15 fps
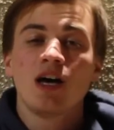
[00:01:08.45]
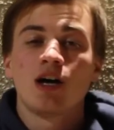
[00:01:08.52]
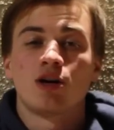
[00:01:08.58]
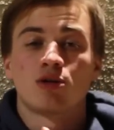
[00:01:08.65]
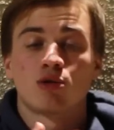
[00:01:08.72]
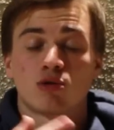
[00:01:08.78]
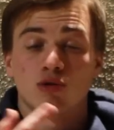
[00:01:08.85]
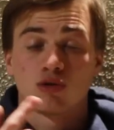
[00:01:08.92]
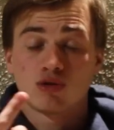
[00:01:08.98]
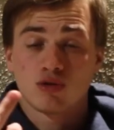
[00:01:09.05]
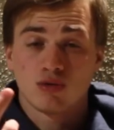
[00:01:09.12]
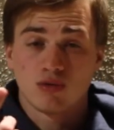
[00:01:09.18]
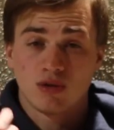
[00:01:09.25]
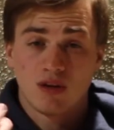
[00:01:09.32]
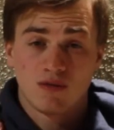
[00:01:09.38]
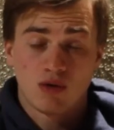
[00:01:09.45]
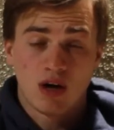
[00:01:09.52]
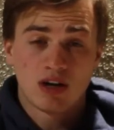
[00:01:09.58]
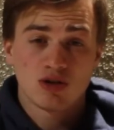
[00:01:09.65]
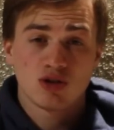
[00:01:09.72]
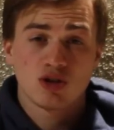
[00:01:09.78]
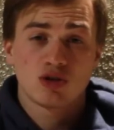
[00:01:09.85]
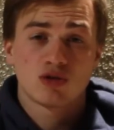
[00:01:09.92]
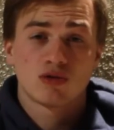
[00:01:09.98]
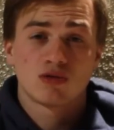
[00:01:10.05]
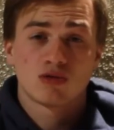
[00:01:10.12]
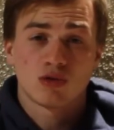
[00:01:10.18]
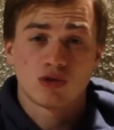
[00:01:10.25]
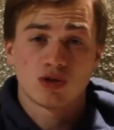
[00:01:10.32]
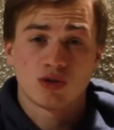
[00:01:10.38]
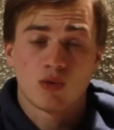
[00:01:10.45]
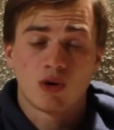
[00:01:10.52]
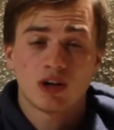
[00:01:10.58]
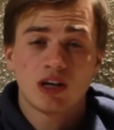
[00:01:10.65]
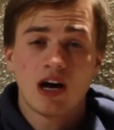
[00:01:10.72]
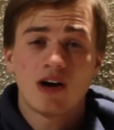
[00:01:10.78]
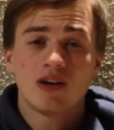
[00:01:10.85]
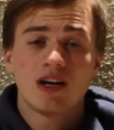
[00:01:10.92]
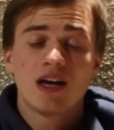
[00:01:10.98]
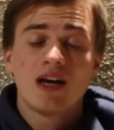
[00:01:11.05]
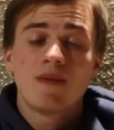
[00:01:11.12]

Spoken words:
in order to give you energy towards the workout.